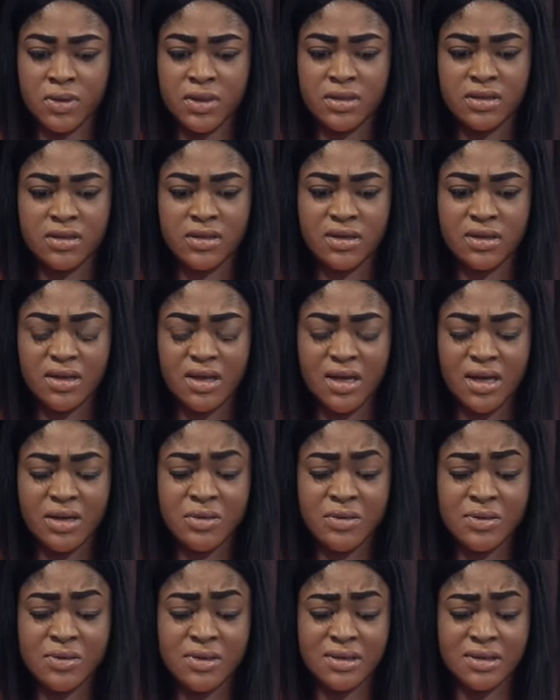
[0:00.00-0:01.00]
Chukwudi,
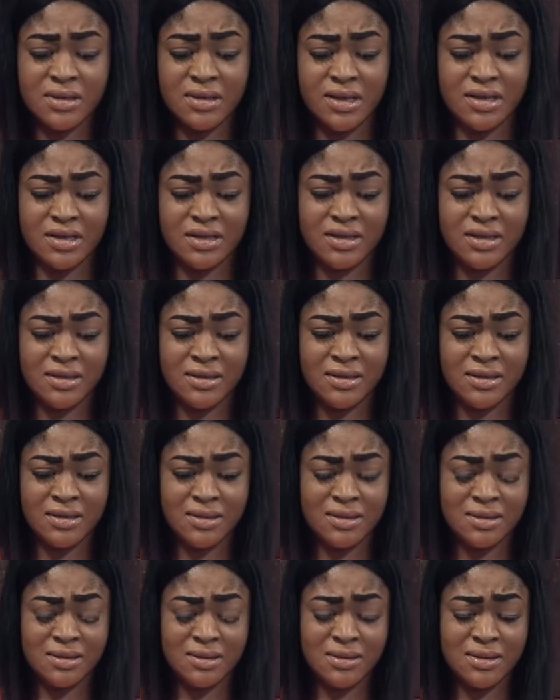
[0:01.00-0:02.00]
are you
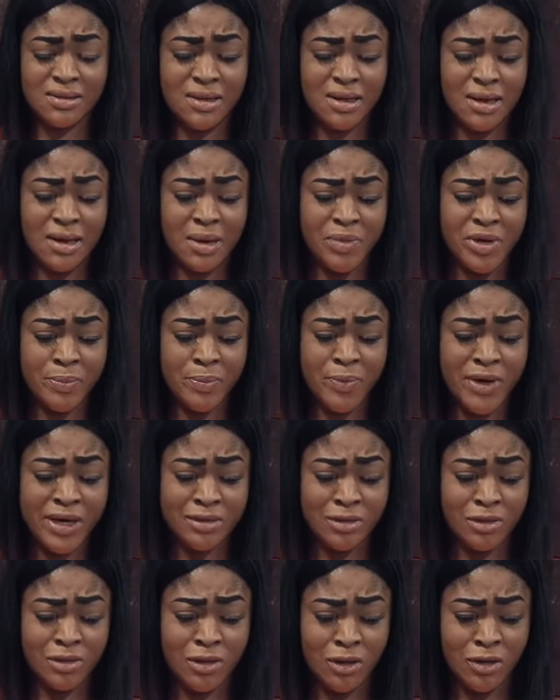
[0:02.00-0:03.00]
saying I'm a
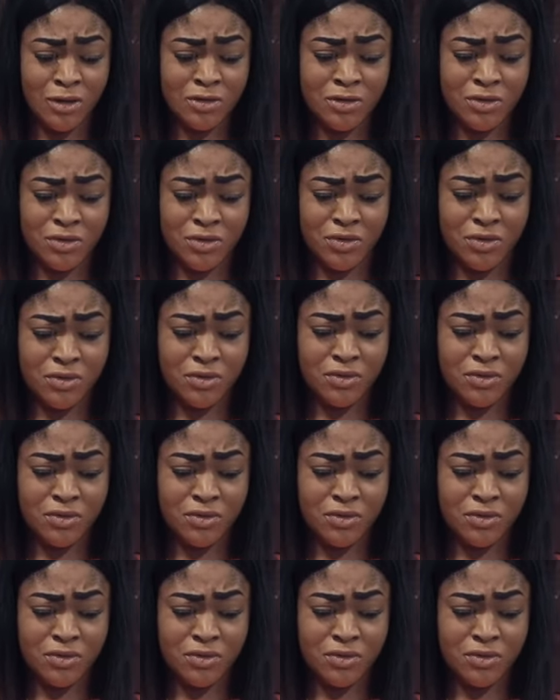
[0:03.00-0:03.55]
bad luck